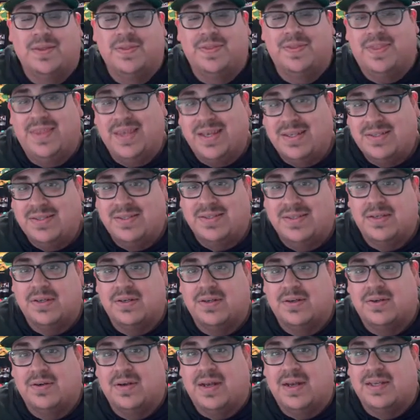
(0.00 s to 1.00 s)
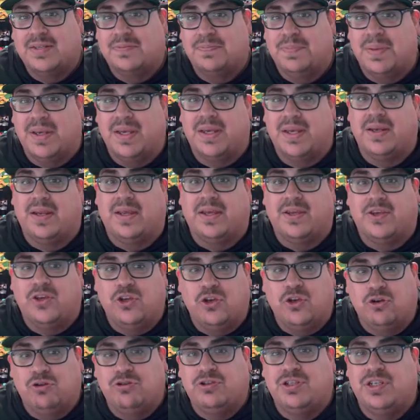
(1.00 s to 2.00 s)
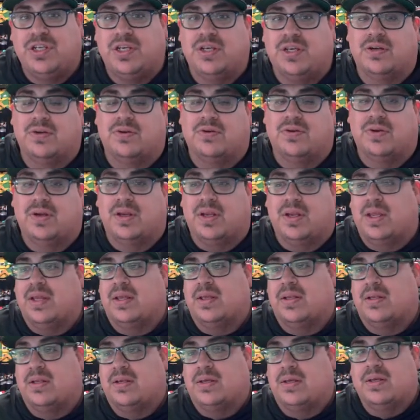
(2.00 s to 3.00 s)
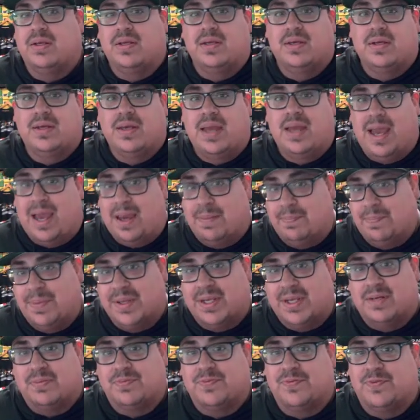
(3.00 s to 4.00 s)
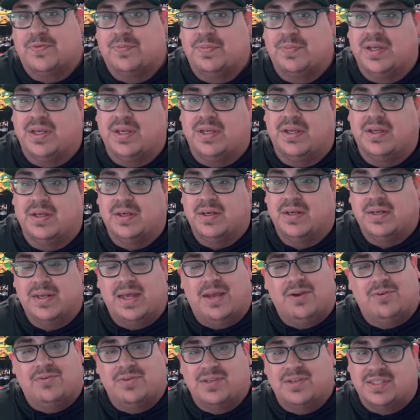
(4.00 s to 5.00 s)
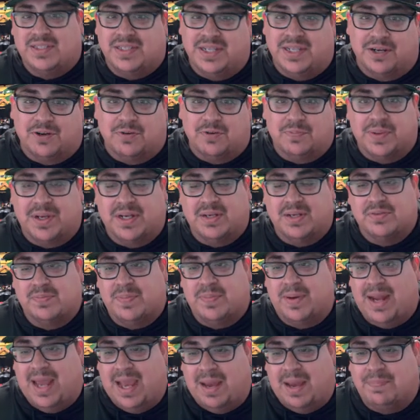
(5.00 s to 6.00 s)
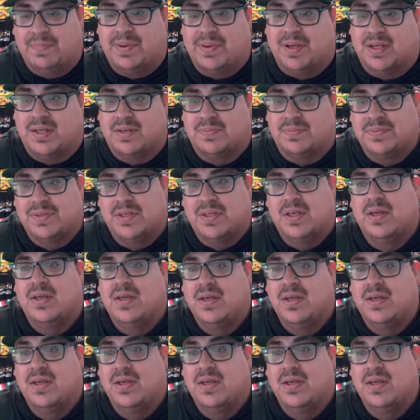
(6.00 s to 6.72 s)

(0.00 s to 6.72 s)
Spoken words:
This year has been a huge year in hat pickups for me. Not only sneaker pickups, but hat pickups.